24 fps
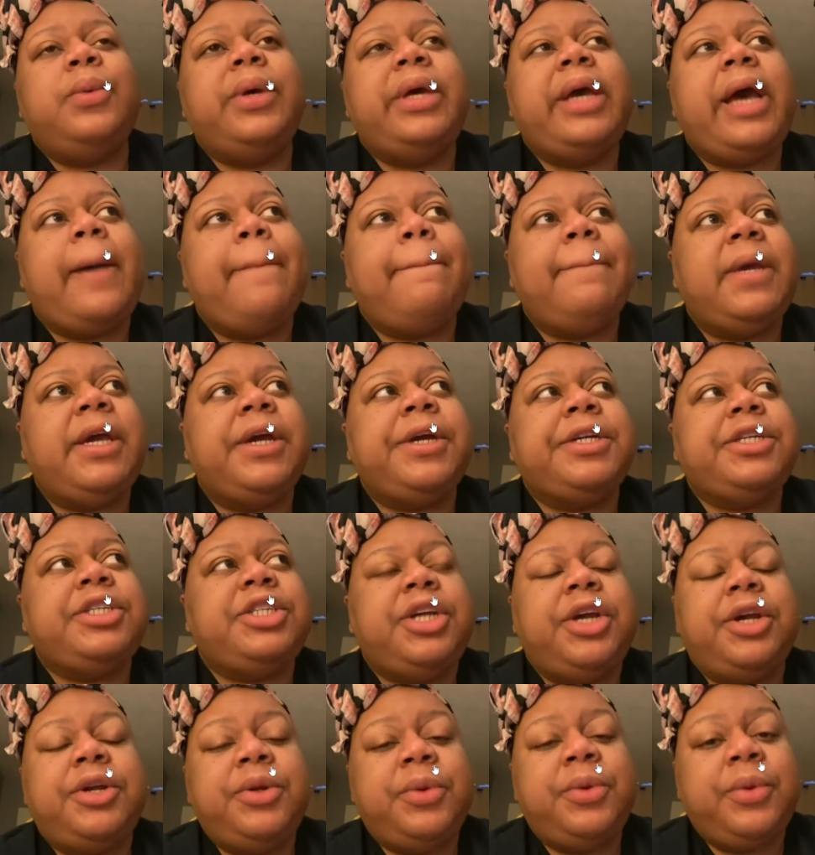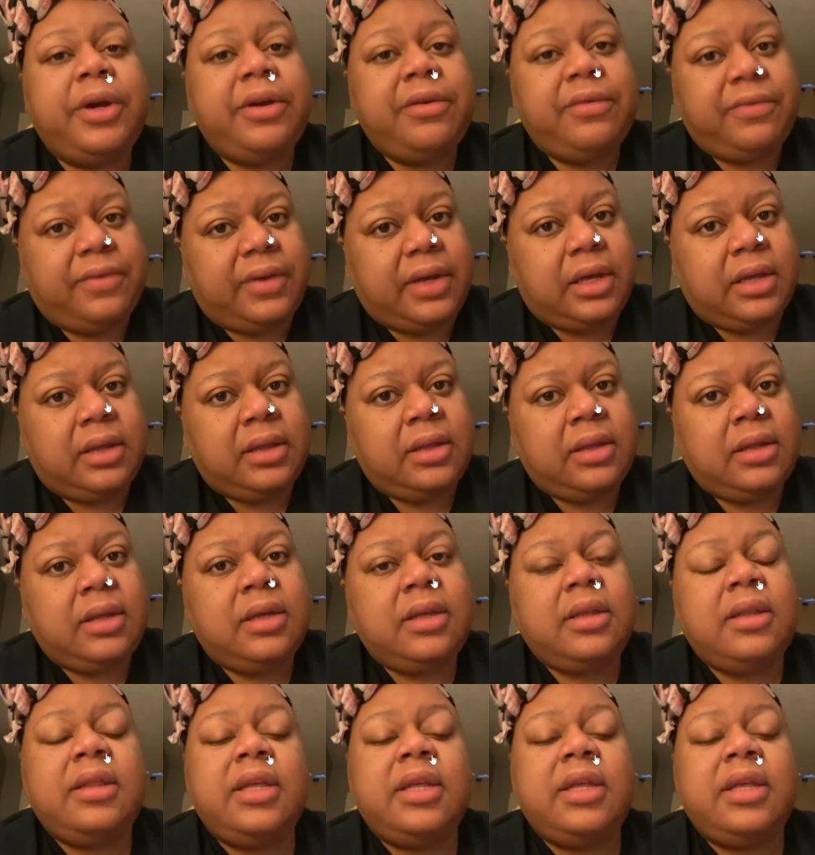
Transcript: we got married January 5th.